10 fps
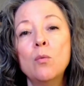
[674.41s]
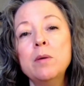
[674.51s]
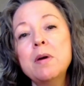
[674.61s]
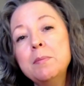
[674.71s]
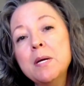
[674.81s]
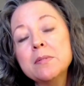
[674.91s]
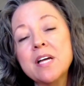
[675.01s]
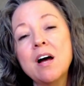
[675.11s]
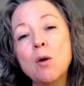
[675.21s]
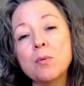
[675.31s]
we might be able to
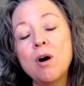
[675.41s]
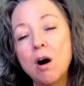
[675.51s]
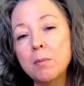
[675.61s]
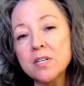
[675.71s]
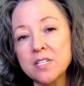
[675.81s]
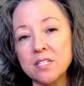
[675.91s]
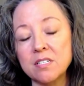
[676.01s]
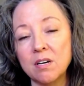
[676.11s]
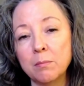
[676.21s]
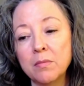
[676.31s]
help calm our
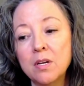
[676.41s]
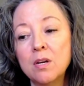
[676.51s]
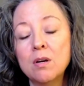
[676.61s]
system